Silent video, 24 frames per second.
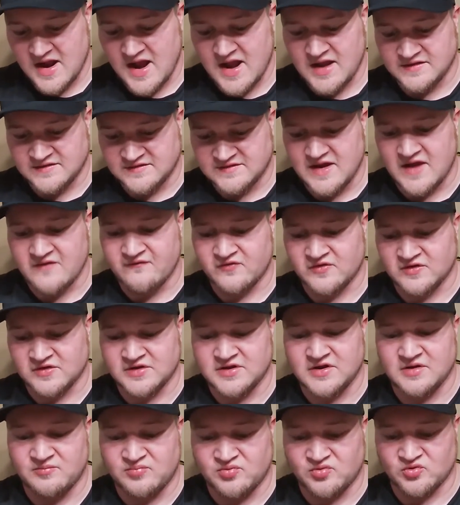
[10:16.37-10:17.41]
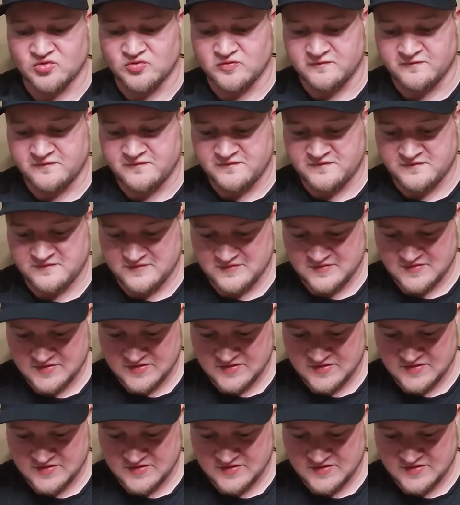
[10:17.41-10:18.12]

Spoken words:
I definitely approve.